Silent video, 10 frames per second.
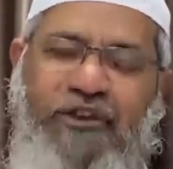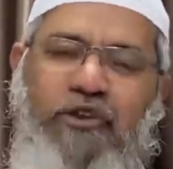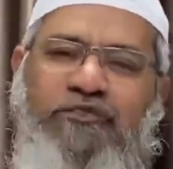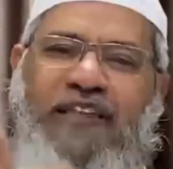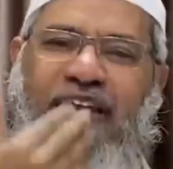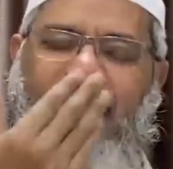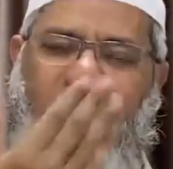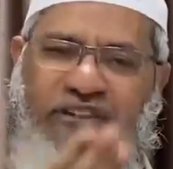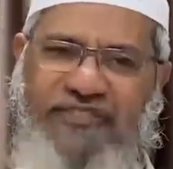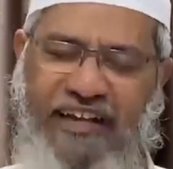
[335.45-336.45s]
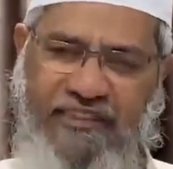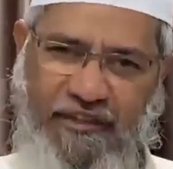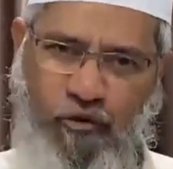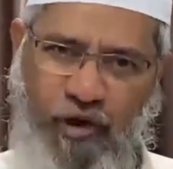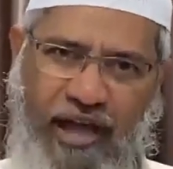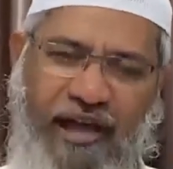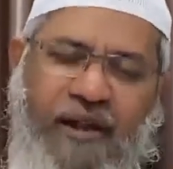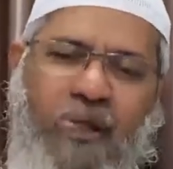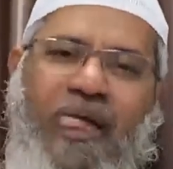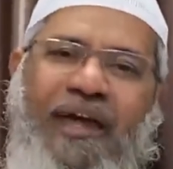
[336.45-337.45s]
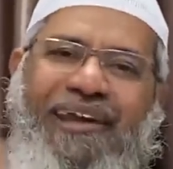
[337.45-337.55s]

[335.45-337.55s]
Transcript: in your Salah, when you're reciting the Quran,